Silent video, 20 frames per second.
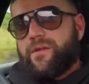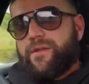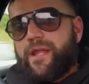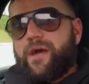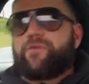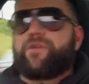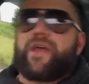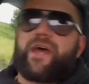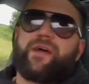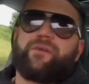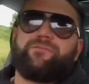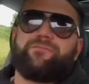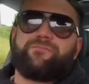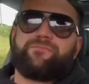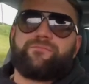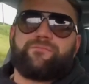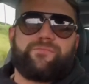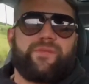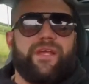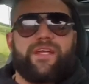Now yeah,
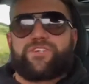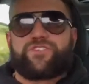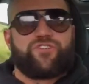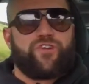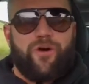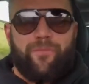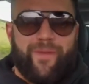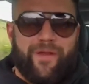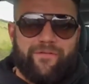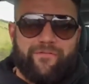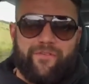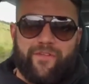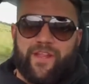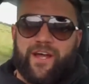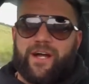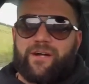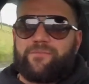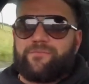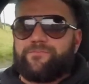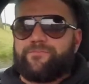it's not meant for
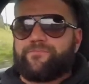that,